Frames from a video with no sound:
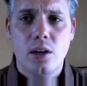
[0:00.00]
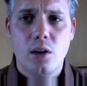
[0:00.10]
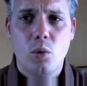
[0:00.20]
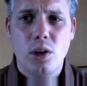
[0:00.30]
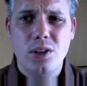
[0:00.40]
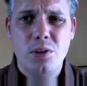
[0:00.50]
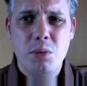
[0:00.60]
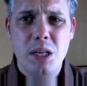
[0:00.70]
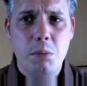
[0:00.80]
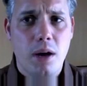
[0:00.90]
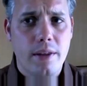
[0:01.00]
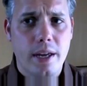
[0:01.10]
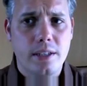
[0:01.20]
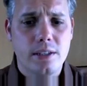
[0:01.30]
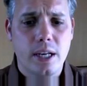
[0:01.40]
what do you mean by
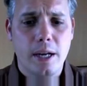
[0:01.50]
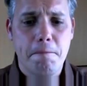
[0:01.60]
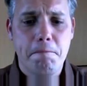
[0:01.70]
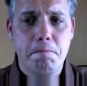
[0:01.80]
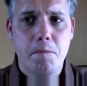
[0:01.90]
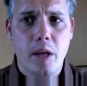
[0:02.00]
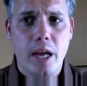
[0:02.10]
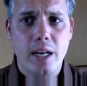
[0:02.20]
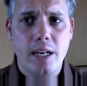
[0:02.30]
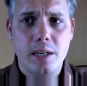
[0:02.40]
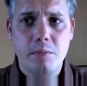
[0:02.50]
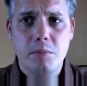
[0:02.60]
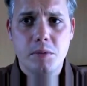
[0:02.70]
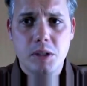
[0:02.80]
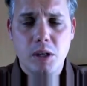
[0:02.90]
that? And let
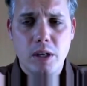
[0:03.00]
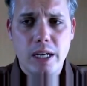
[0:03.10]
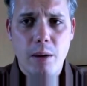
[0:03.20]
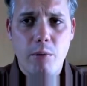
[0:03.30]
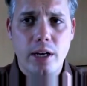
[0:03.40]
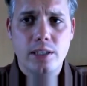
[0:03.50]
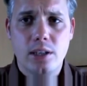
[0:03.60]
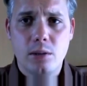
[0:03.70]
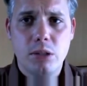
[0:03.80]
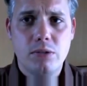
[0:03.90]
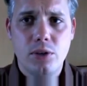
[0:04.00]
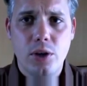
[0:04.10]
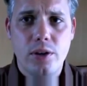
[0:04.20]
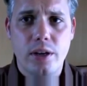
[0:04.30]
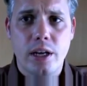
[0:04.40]
him elaborate a little bit
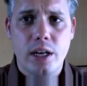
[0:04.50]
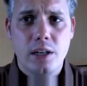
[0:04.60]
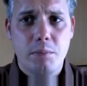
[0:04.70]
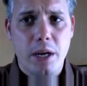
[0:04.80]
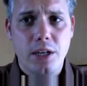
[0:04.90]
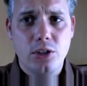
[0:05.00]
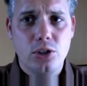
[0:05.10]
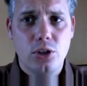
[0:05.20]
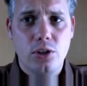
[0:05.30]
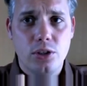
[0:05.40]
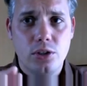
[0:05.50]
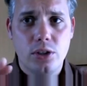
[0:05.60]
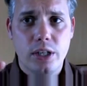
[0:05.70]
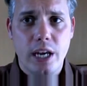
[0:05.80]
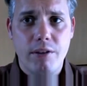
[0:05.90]
further, making sure
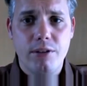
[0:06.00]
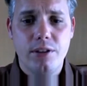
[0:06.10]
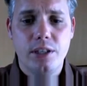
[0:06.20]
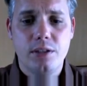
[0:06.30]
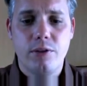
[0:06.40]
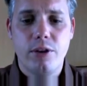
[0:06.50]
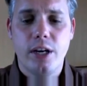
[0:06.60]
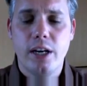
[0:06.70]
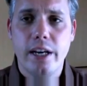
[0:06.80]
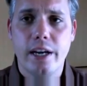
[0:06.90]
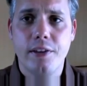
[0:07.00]
that everything is very clear.